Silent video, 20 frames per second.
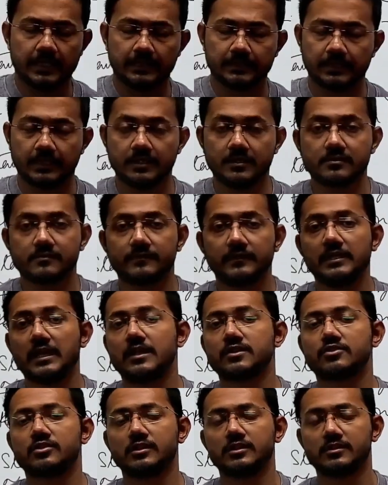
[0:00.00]
other
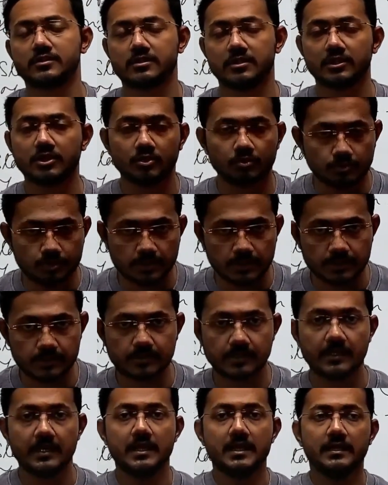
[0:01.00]
financial
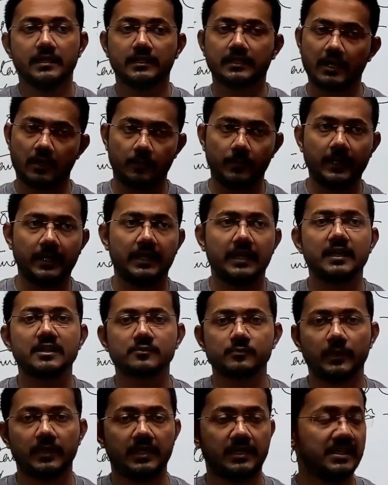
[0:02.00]
institutions, the government
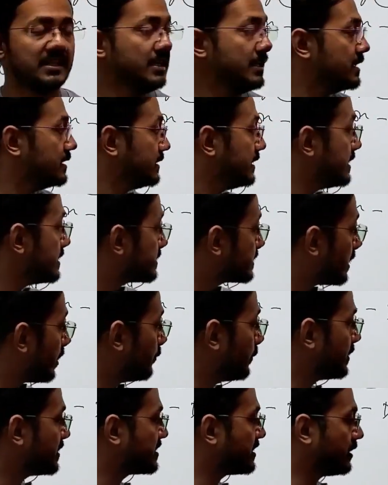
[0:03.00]
takes money. These
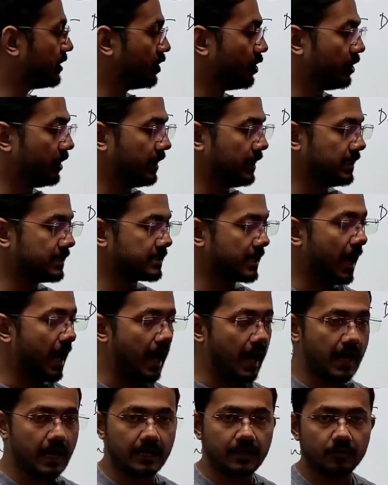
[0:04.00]
government securities
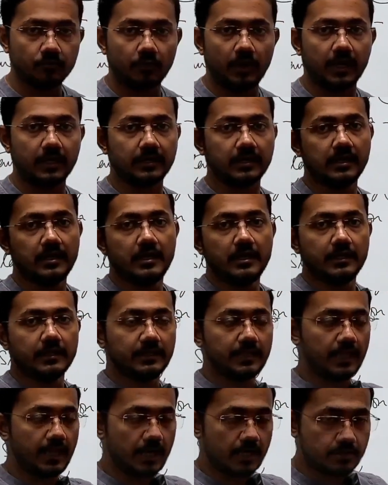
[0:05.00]
are what?
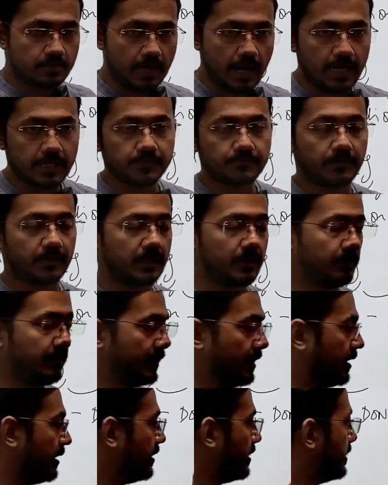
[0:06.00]
They are
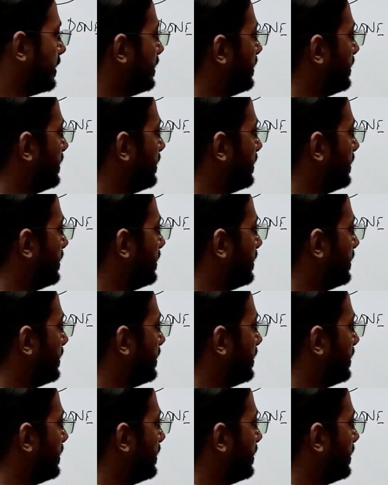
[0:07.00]
transferable,